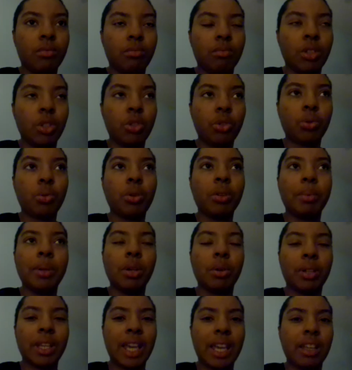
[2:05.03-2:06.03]
the
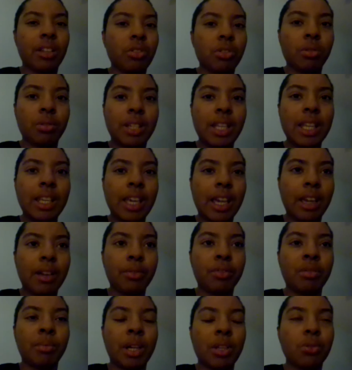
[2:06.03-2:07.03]
Scorpio Cancer
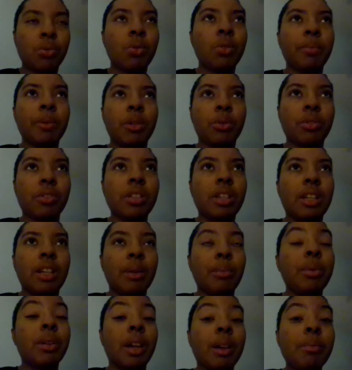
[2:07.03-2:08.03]
decan for my Scorpio sun.
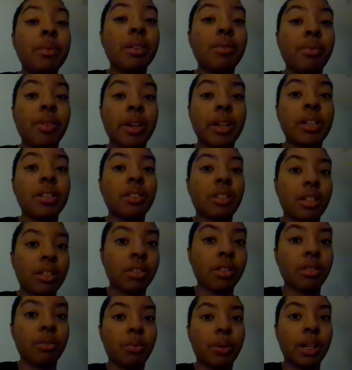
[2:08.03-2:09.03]
I've been very
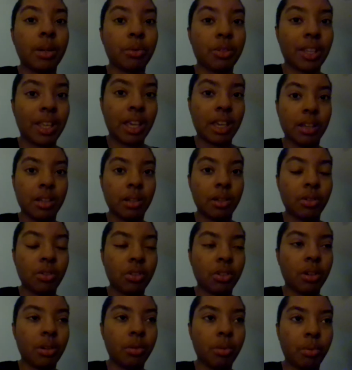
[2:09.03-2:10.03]
sensitive when I was a kid,
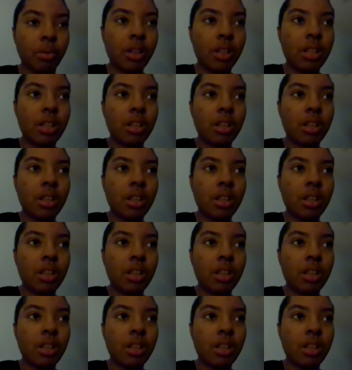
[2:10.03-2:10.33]
so